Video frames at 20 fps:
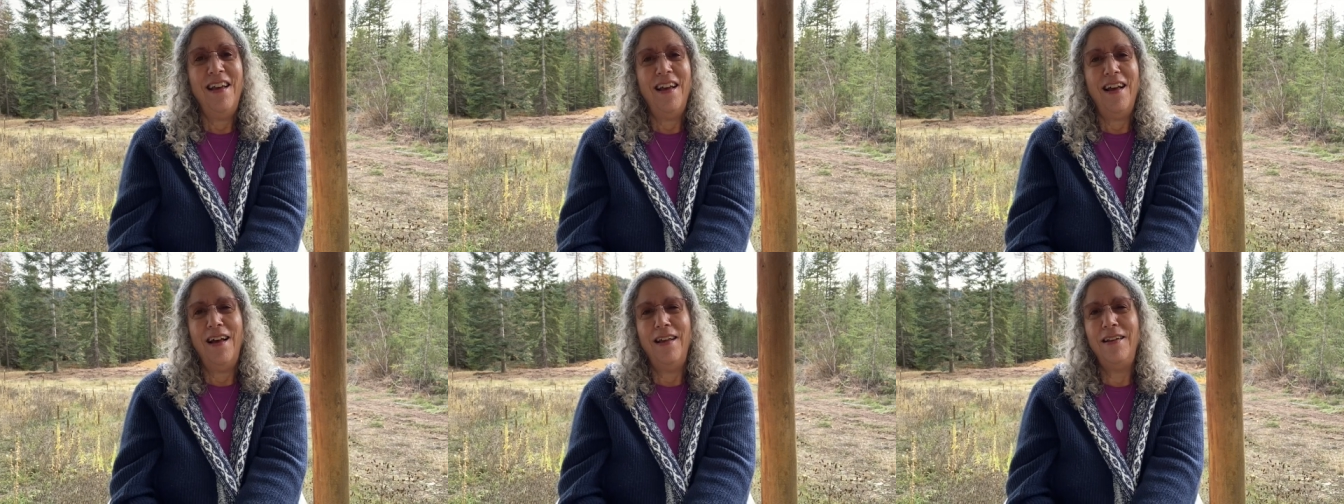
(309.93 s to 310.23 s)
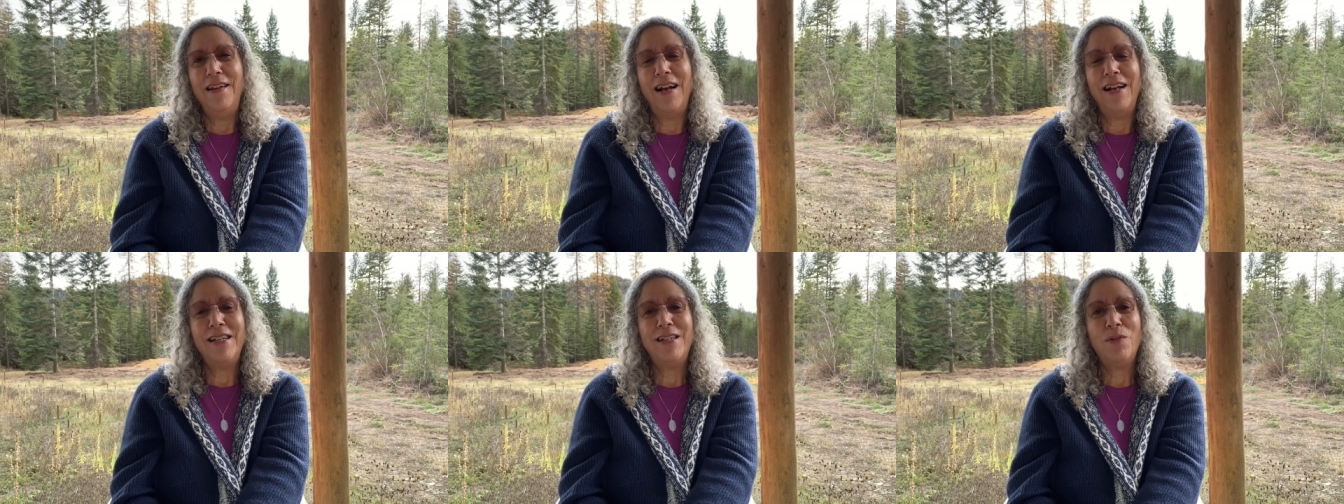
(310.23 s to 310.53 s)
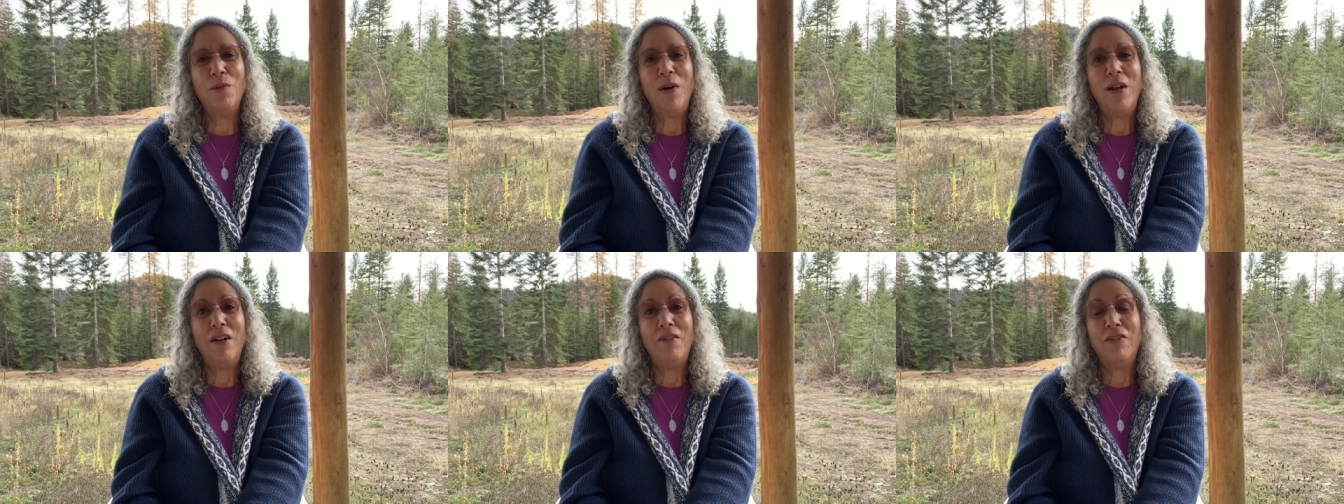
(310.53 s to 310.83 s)
a nice
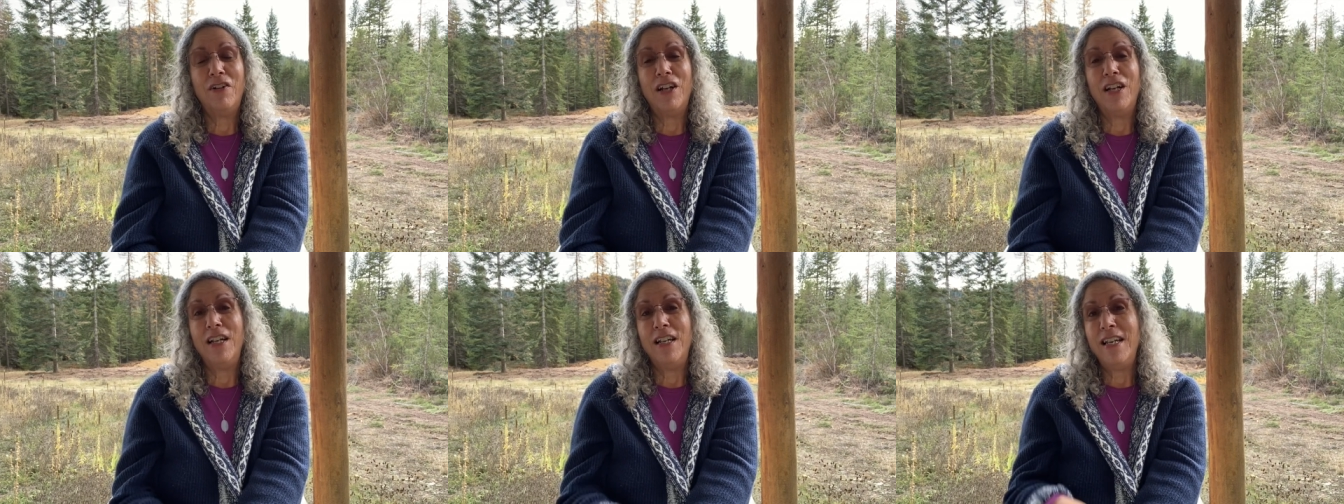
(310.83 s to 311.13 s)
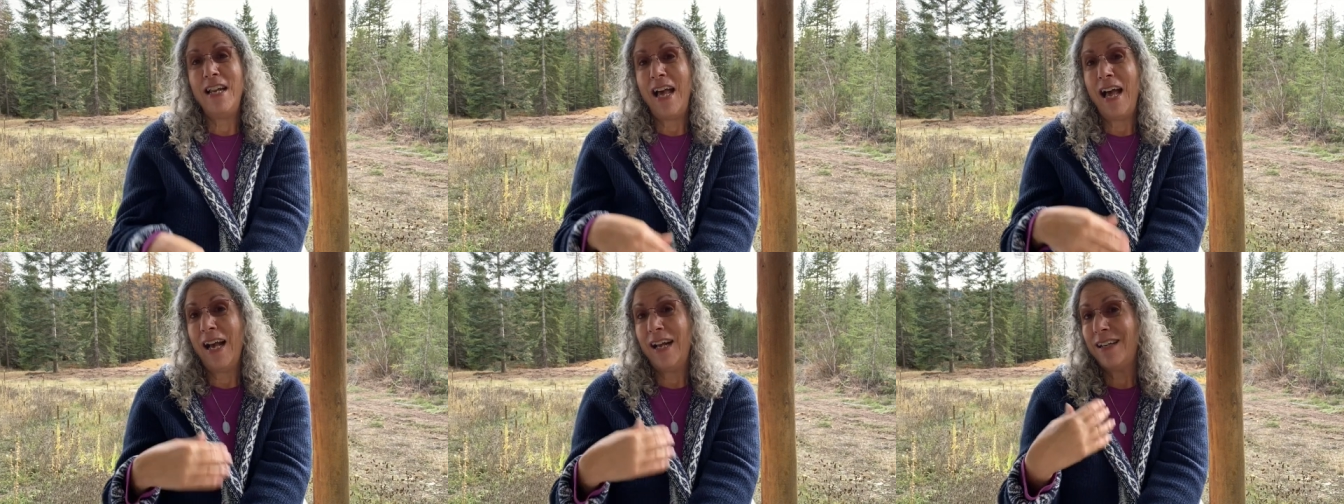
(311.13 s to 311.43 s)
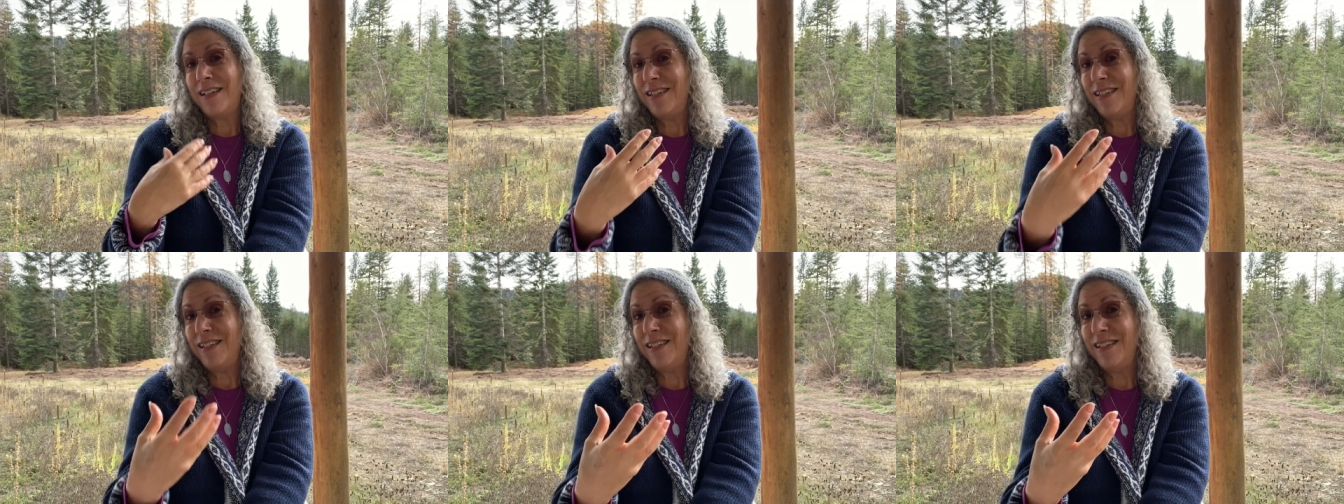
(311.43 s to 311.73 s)
way to
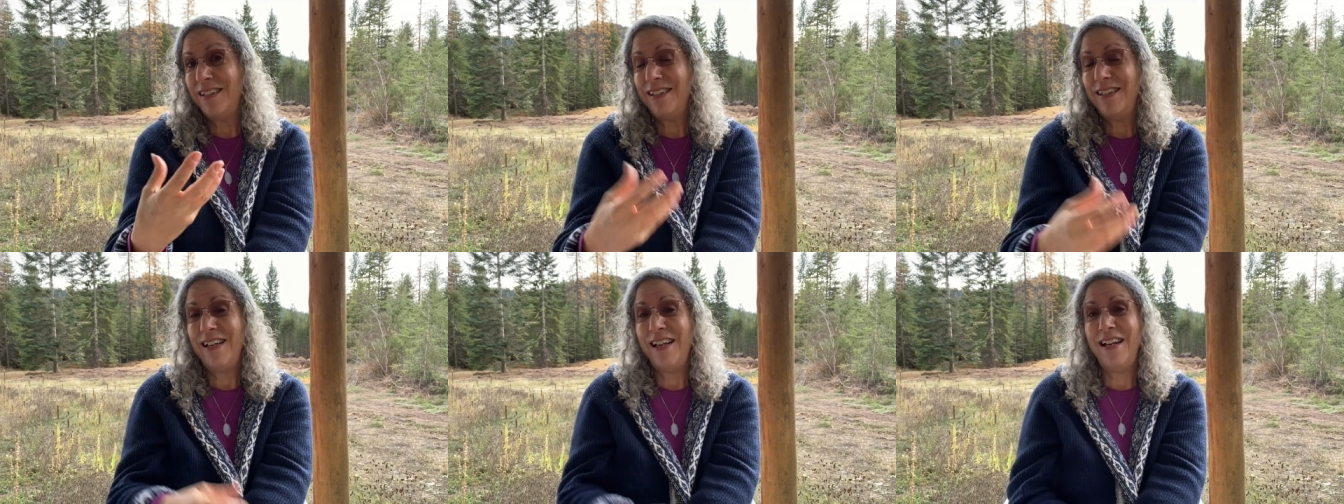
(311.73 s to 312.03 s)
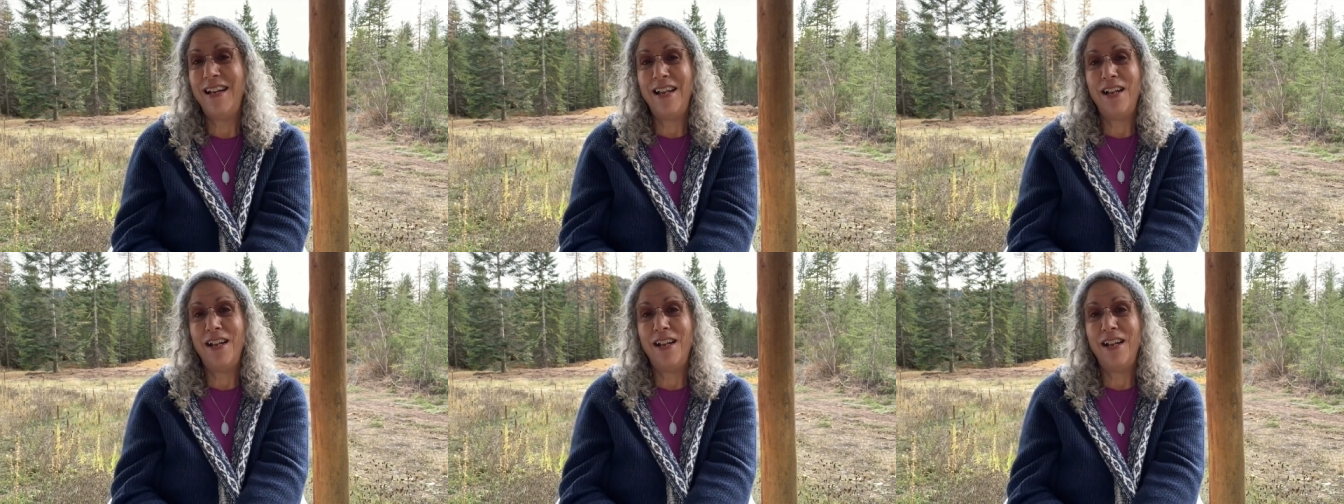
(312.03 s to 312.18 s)
connect and